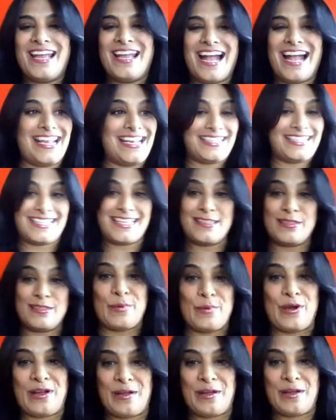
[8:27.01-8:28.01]
And it's in the
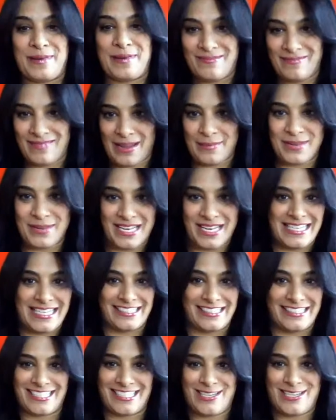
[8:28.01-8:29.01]
book, but I'm going to
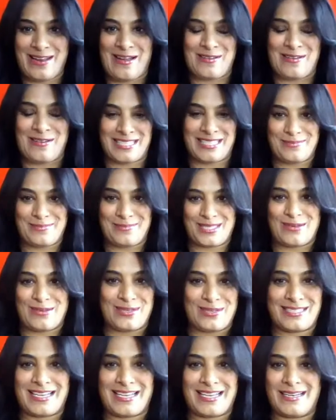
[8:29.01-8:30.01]
tell it to you now because I'm so
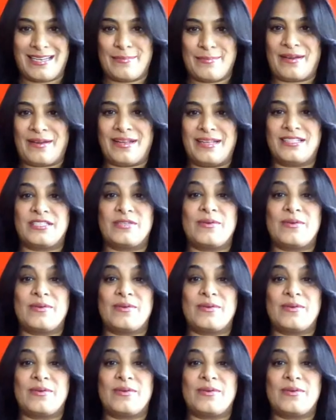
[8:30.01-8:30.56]
excited about it.